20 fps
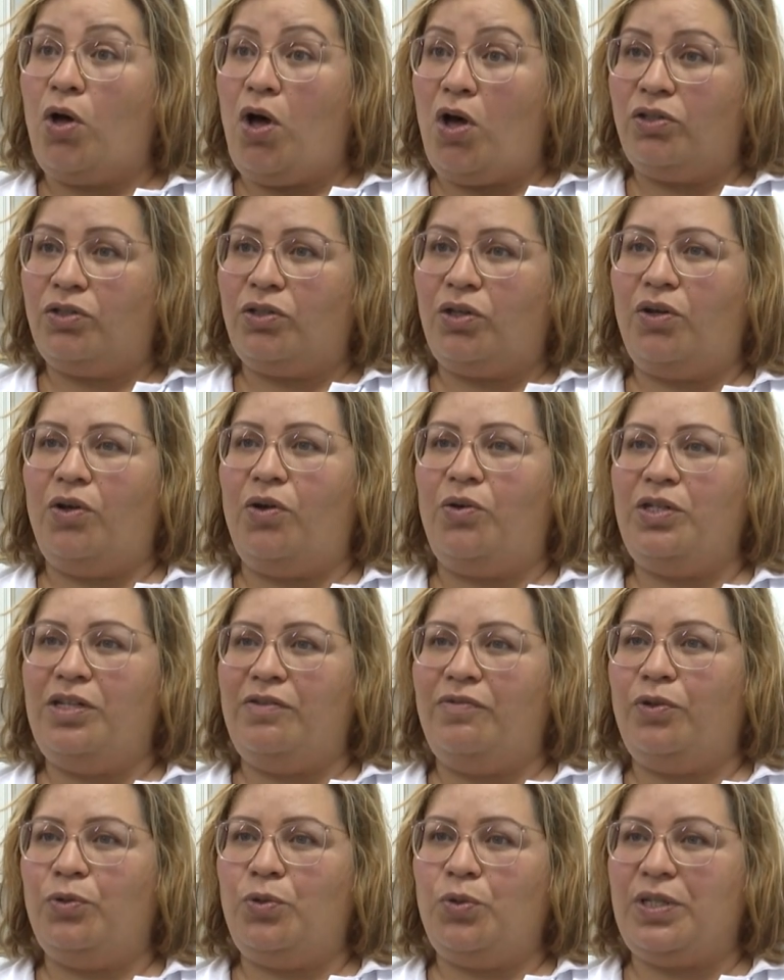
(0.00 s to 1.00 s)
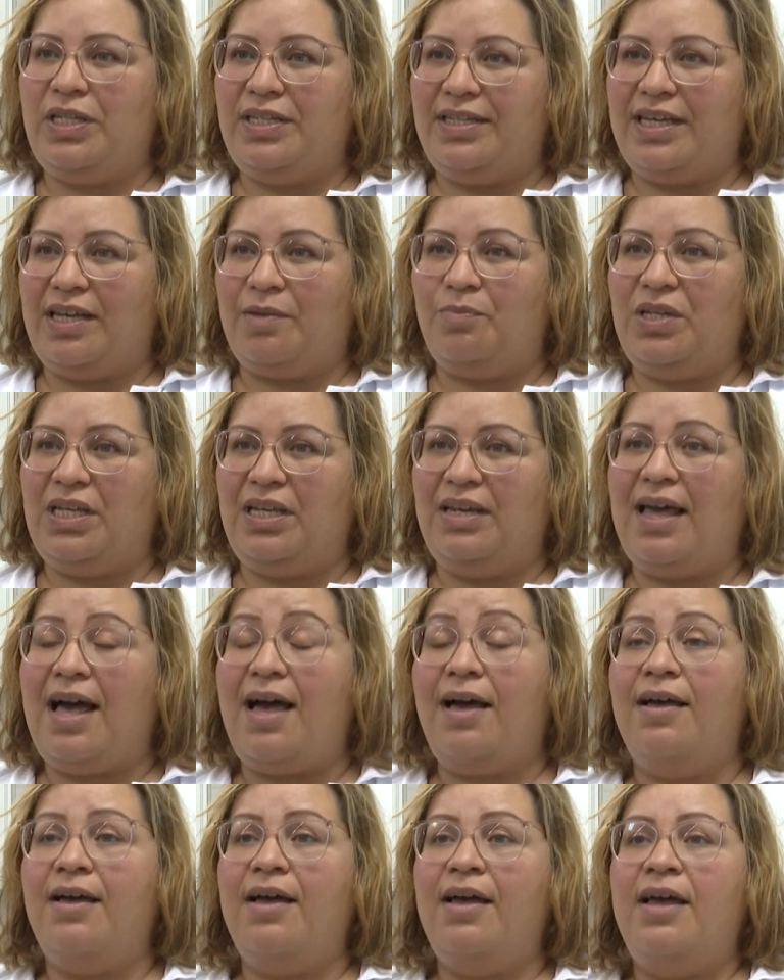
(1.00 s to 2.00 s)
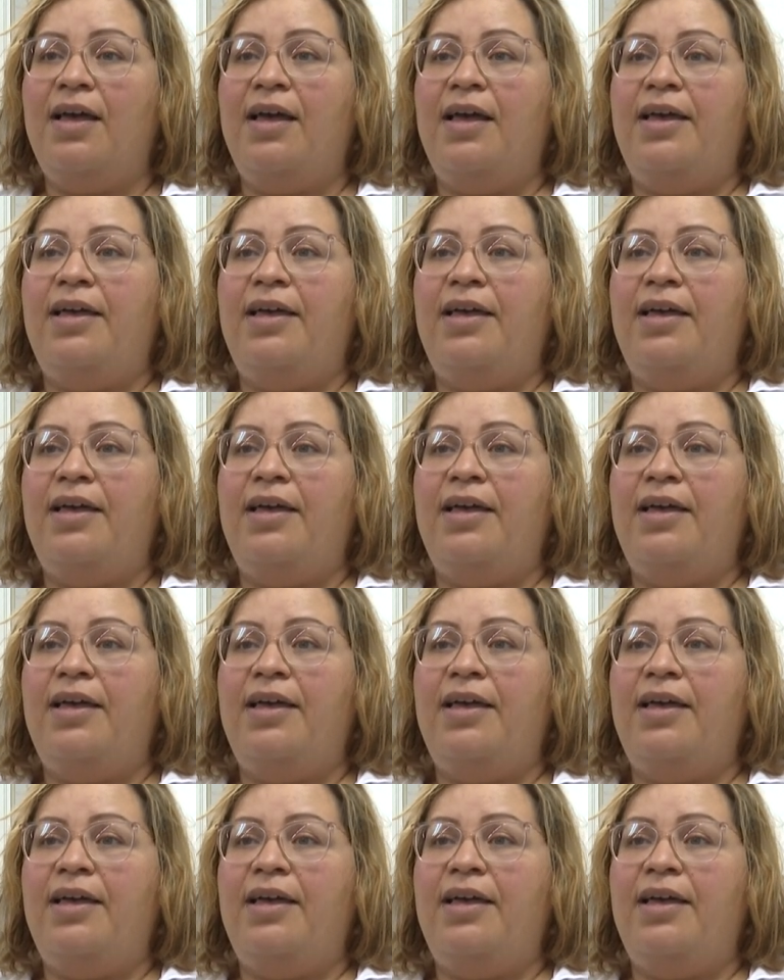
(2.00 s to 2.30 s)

quarter of the species in the Mediterranean are